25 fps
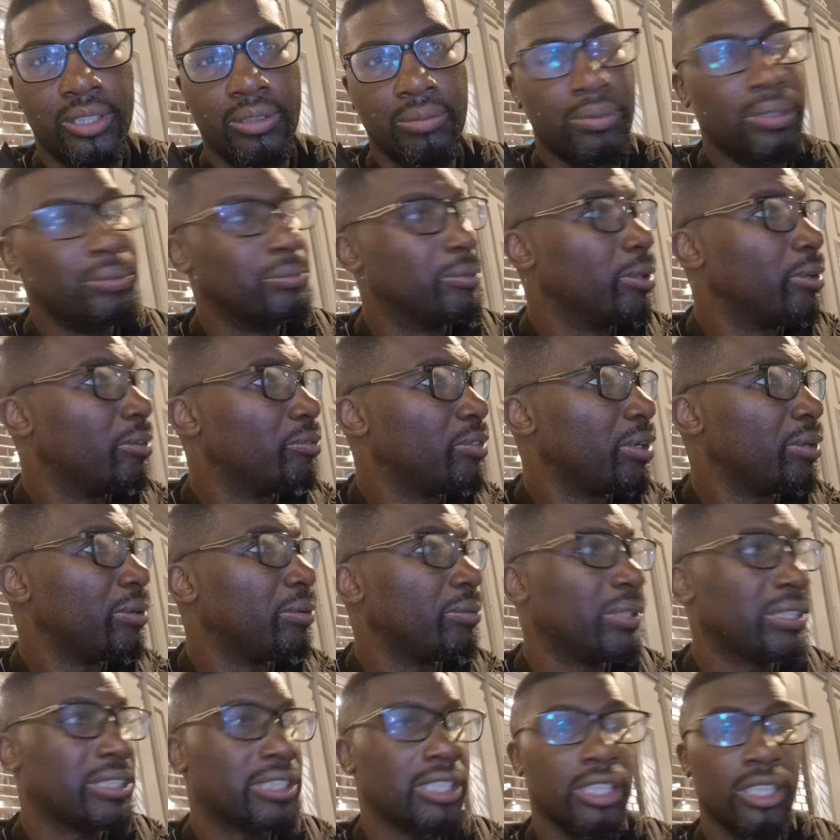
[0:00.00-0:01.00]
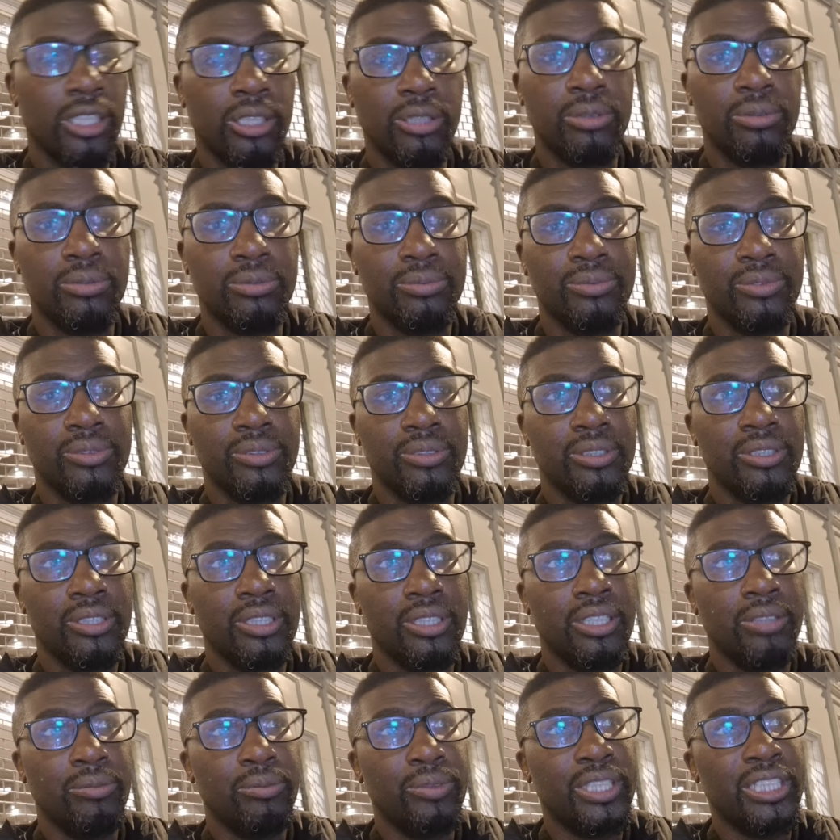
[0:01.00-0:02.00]
when we were very resolute
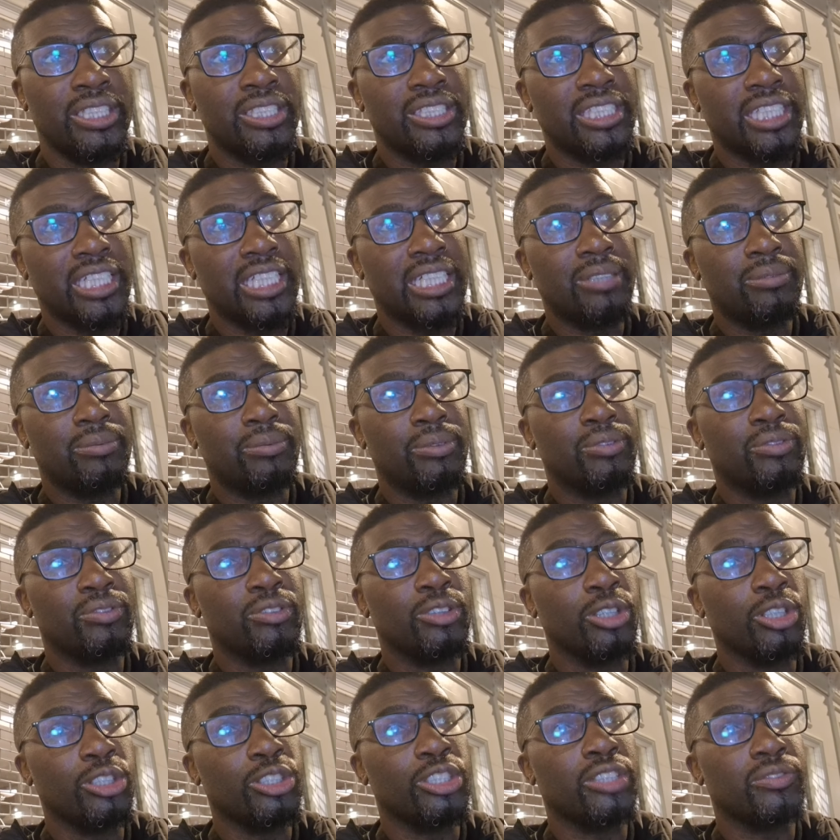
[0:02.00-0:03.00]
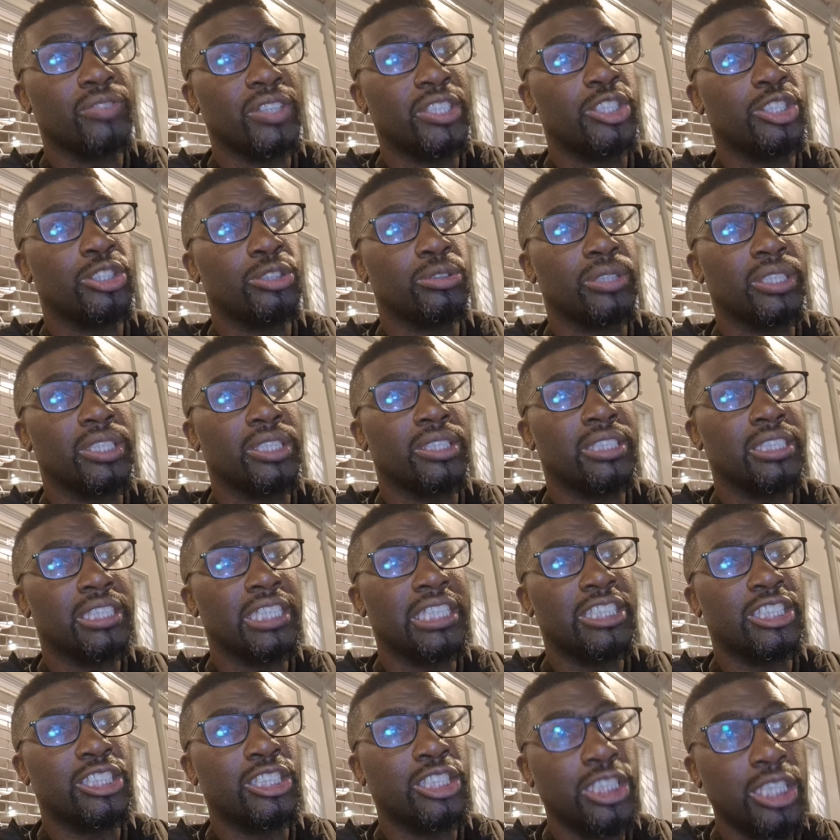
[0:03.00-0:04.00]
with a team with lots of injuries, and
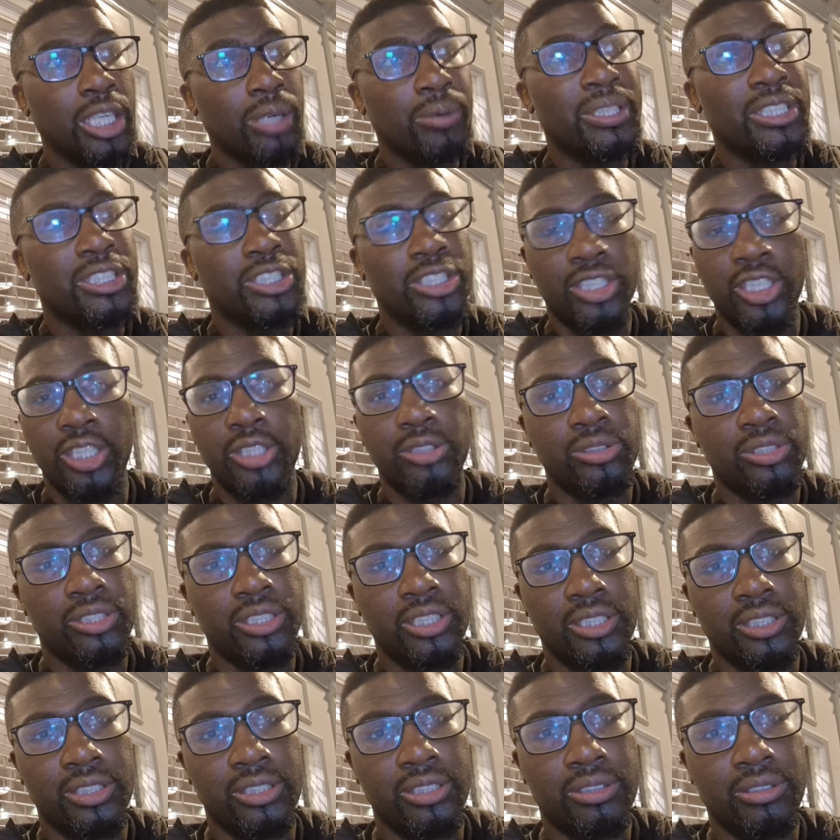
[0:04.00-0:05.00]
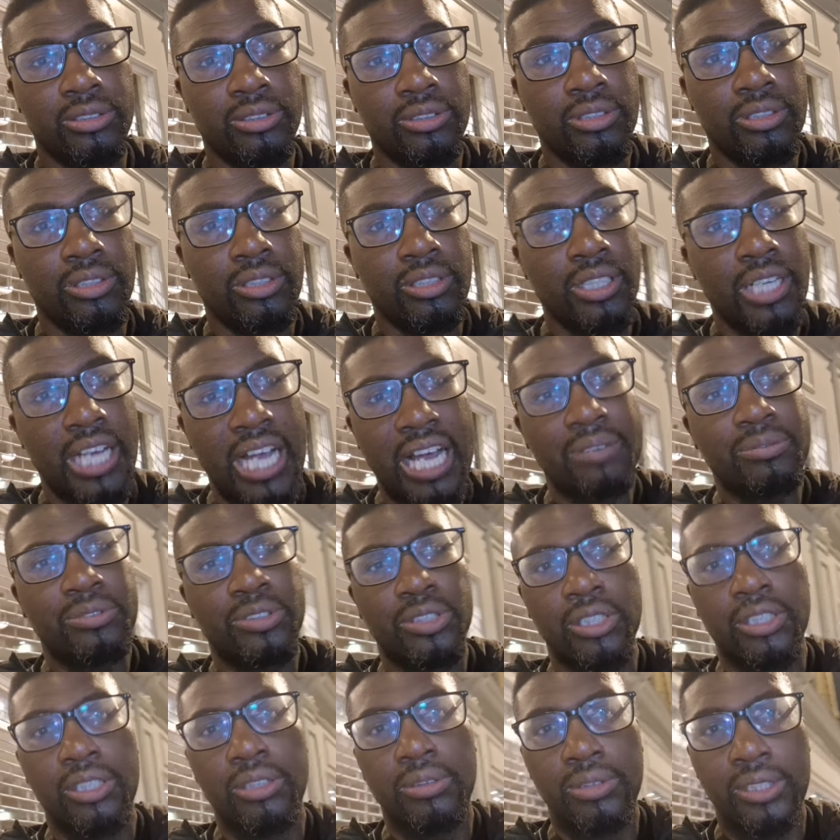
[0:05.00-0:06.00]
there's no excuses,
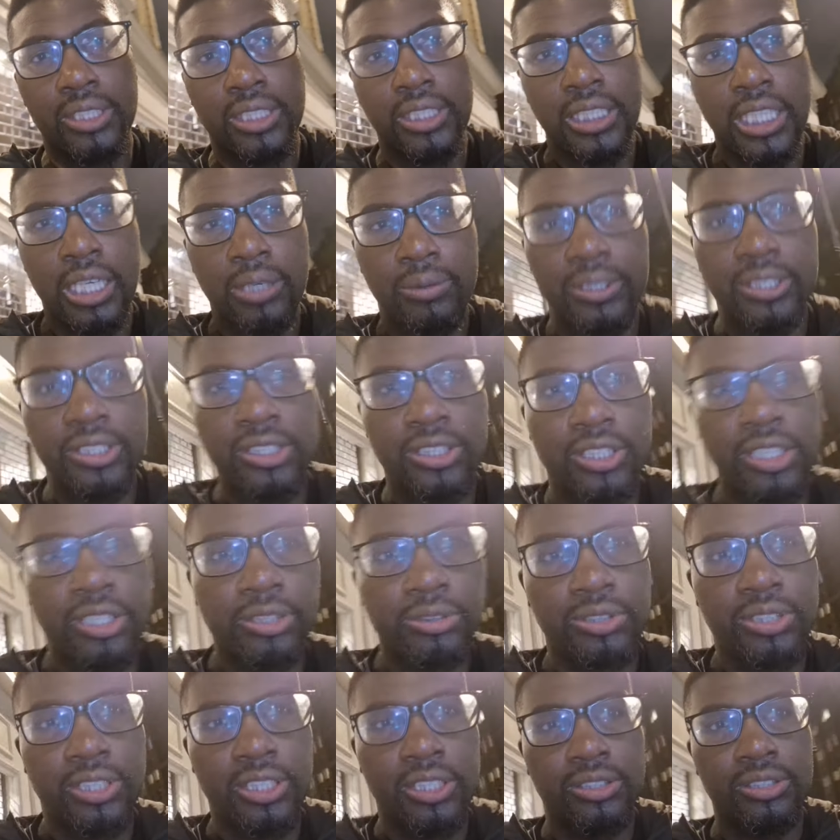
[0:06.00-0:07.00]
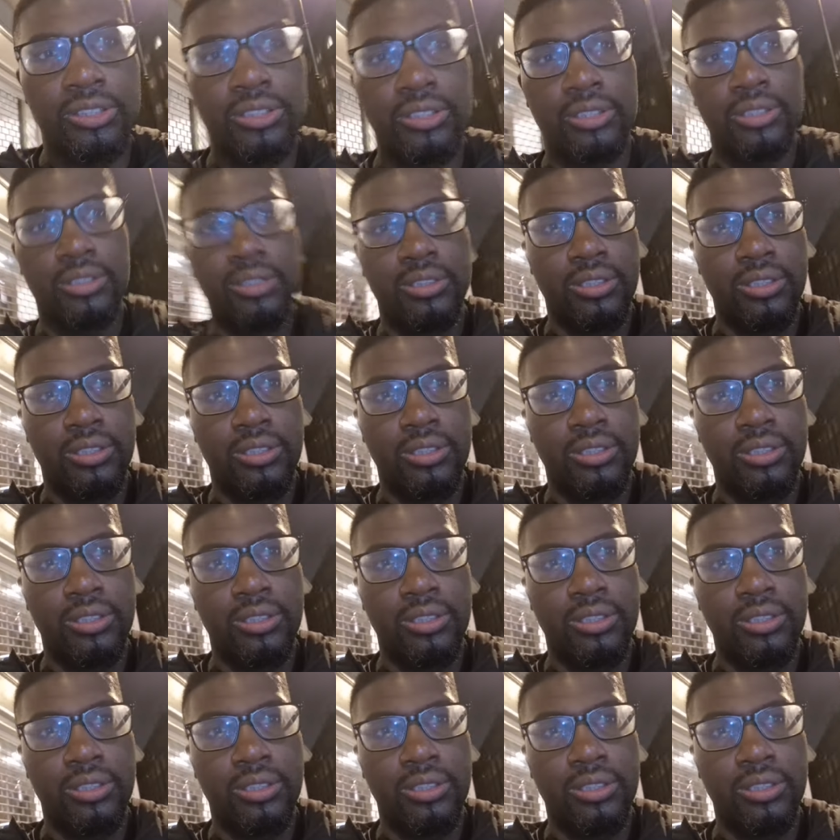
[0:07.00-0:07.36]
absolutely no excuses.